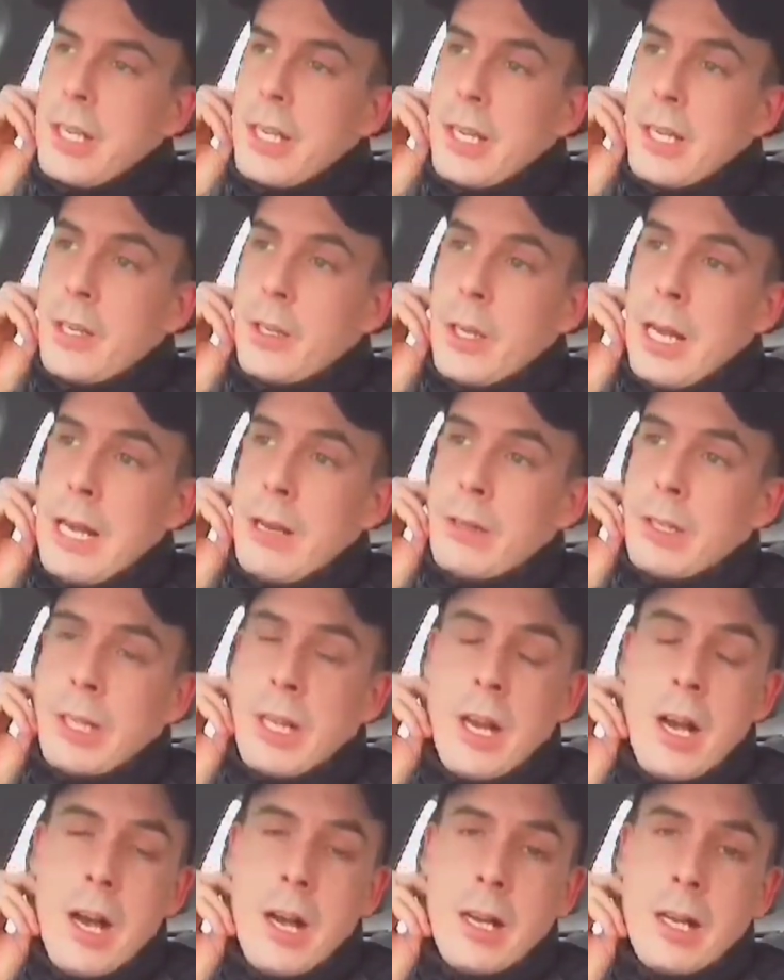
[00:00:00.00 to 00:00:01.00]
And I got out the
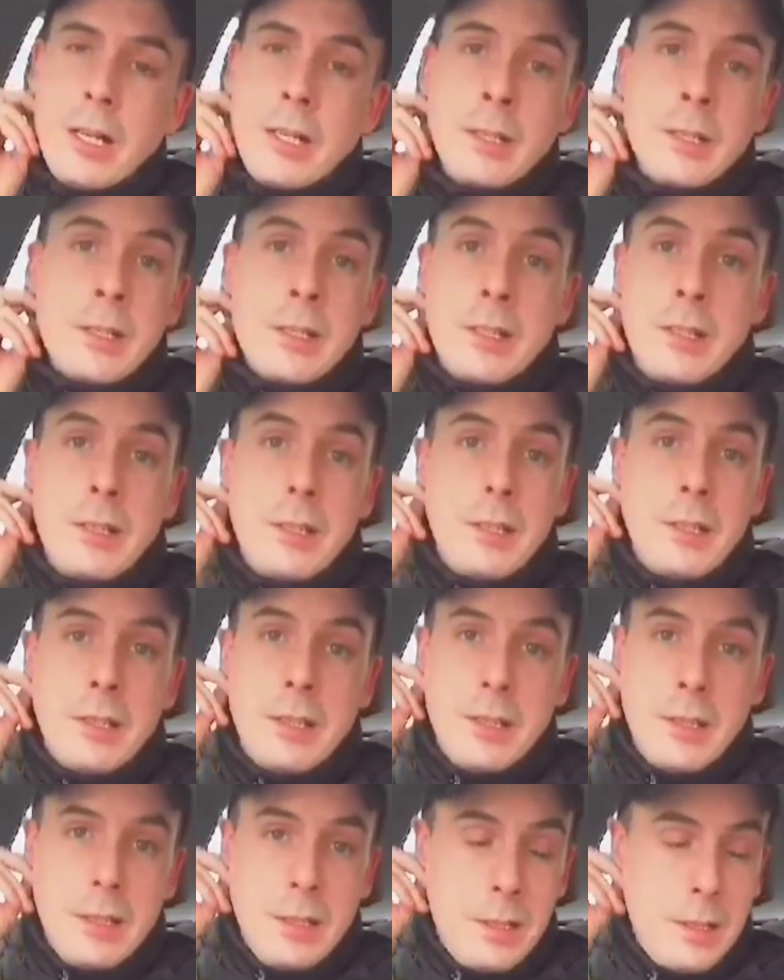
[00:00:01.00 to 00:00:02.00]
car and
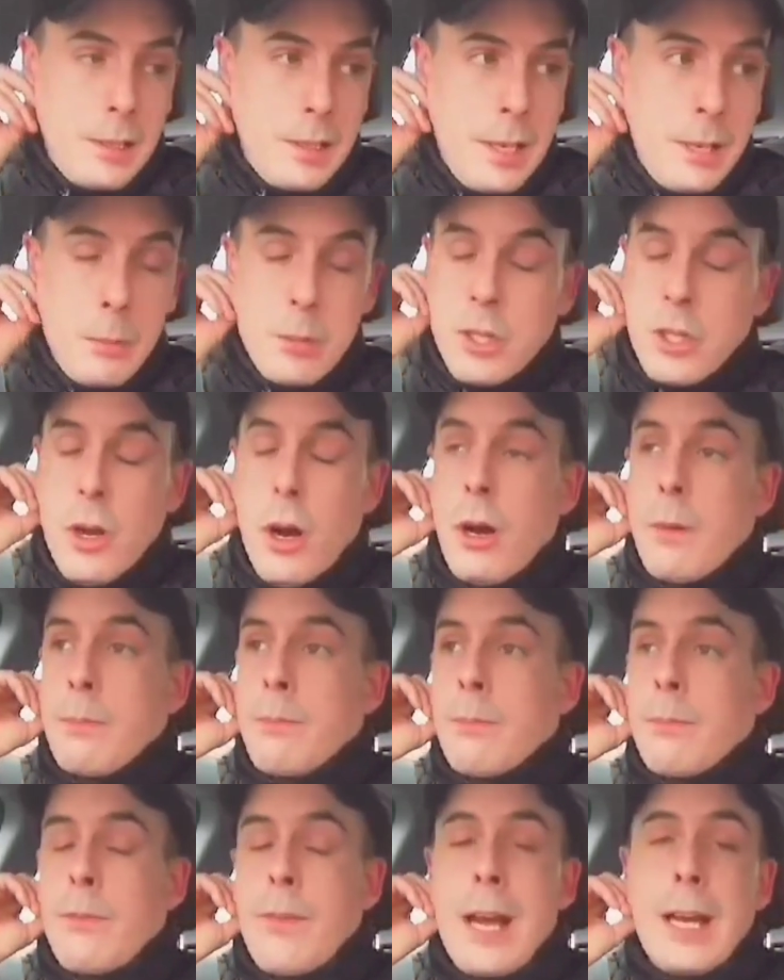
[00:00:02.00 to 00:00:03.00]
he was gone,
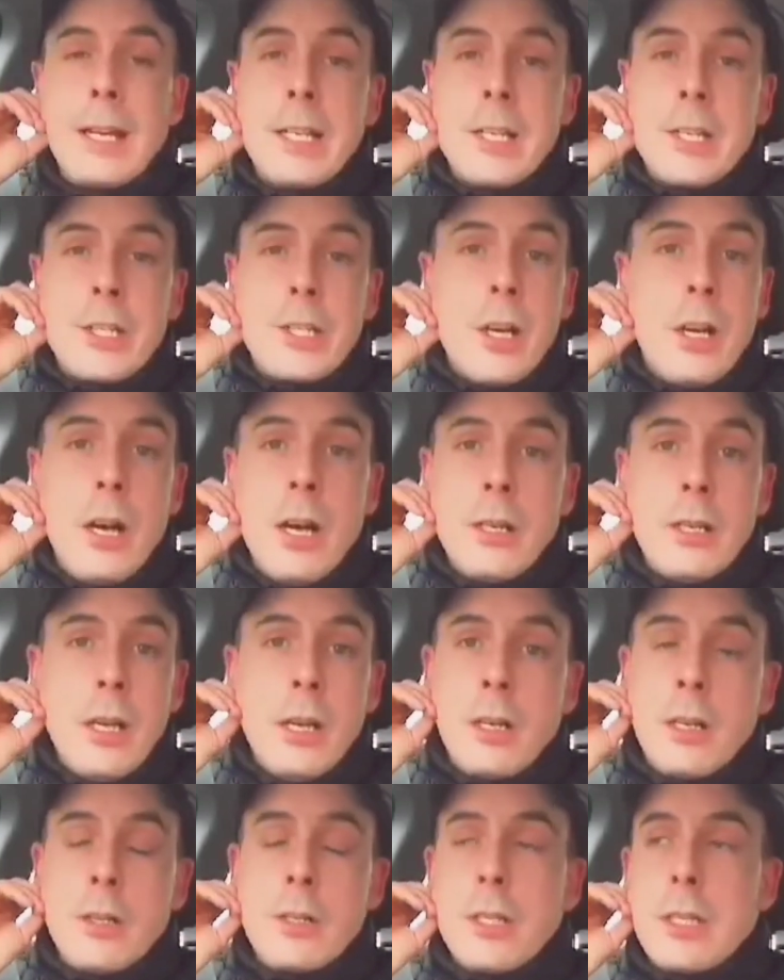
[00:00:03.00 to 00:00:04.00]
vanished. I
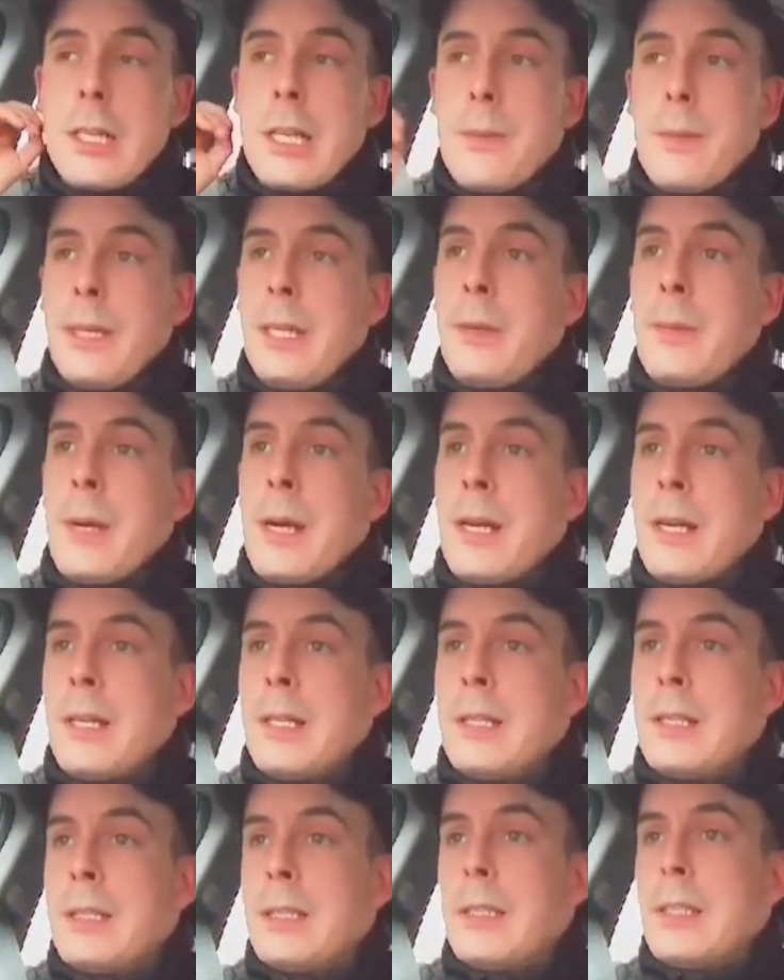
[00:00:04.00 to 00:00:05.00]
couldn't see him anywhere.
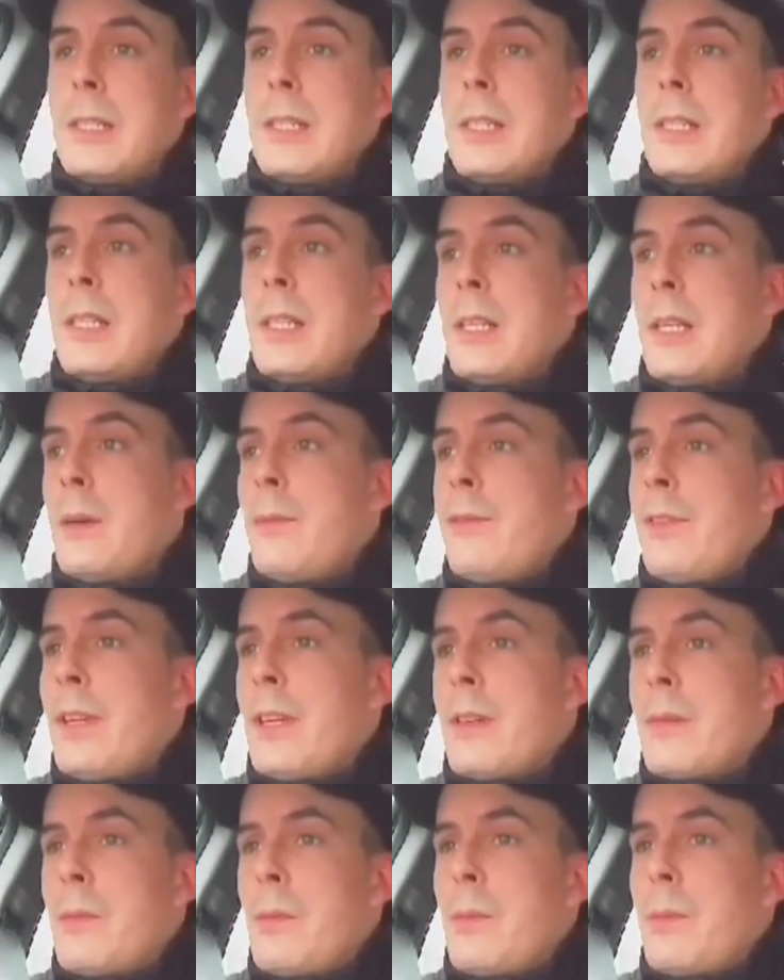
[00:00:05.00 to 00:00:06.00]
And I'm
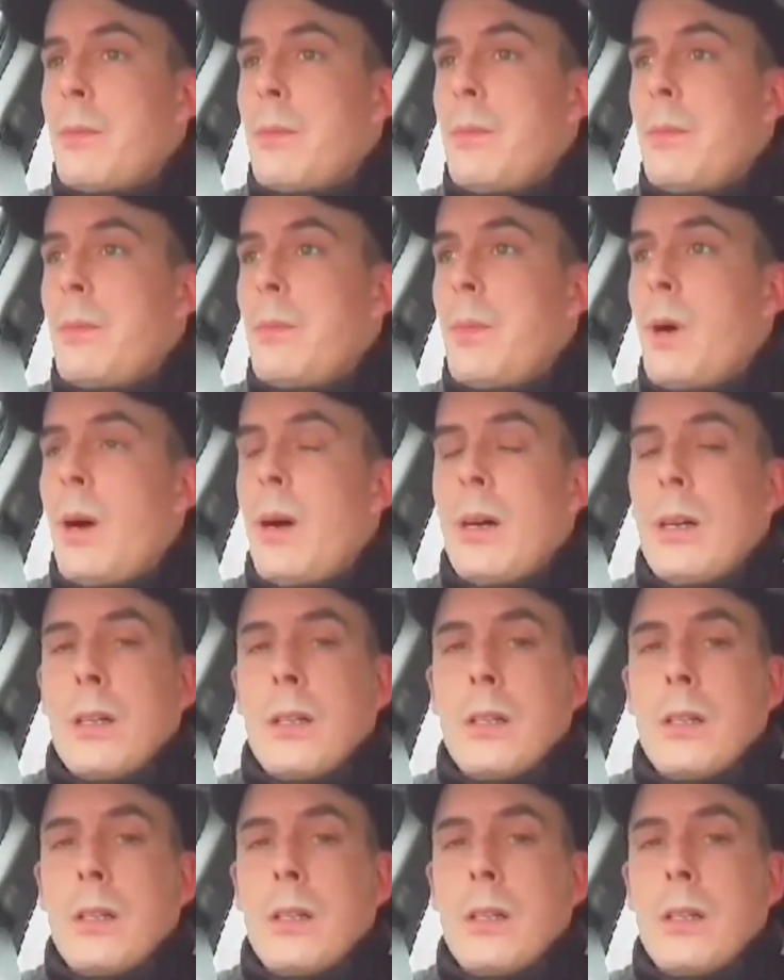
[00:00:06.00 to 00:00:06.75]
thinking, what?